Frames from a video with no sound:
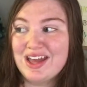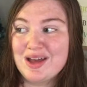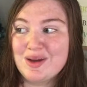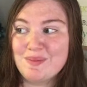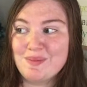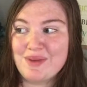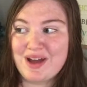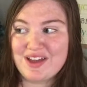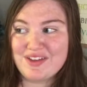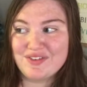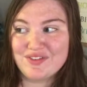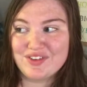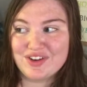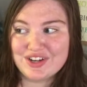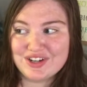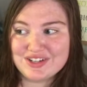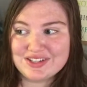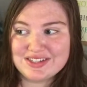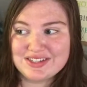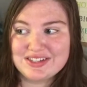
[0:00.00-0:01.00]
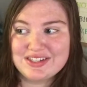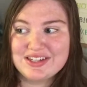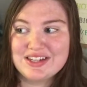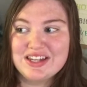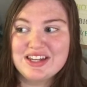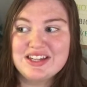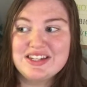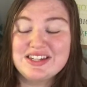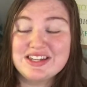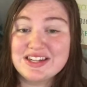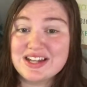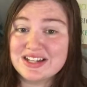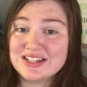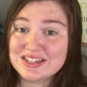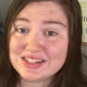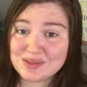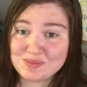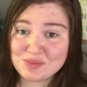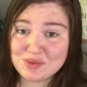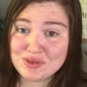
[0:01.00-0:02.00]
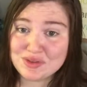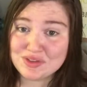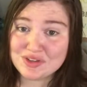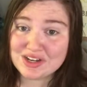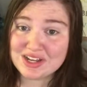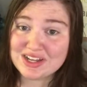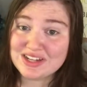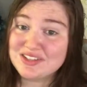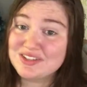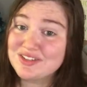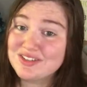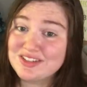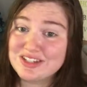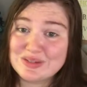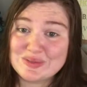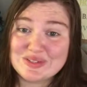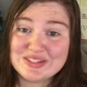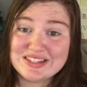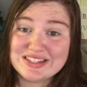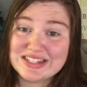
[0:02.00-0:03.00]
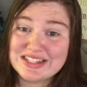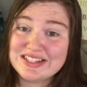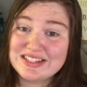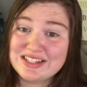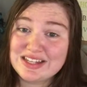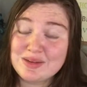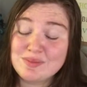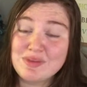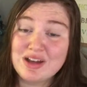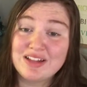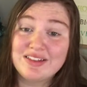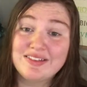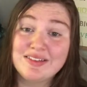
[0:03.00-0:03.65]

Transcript: My first did not sleep through the night until she was 16 months.